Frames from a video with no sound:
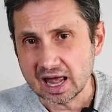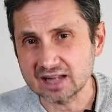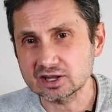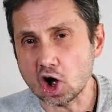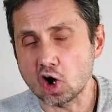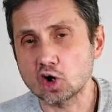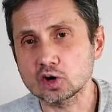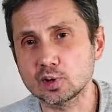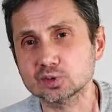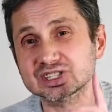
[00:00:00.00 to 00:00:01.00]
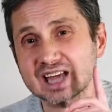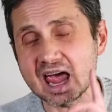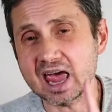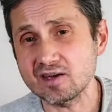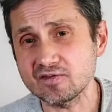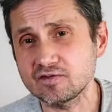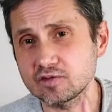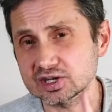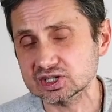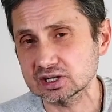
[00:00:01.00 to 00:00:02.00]
and almost
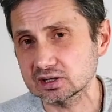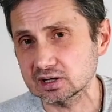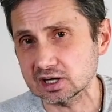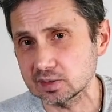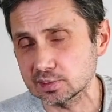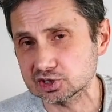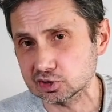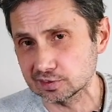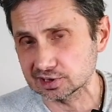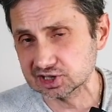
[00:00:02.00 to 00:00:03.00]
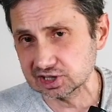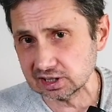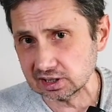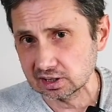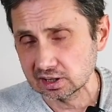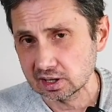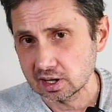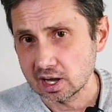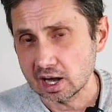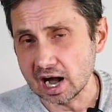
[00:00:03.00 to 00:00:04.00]
every single image you will see,
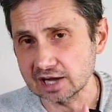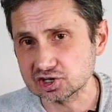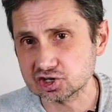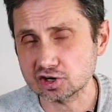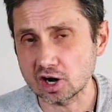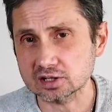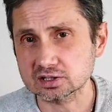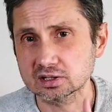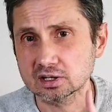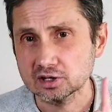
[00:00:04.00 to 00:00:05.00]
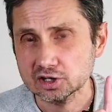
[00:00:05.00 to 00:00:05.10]
I shot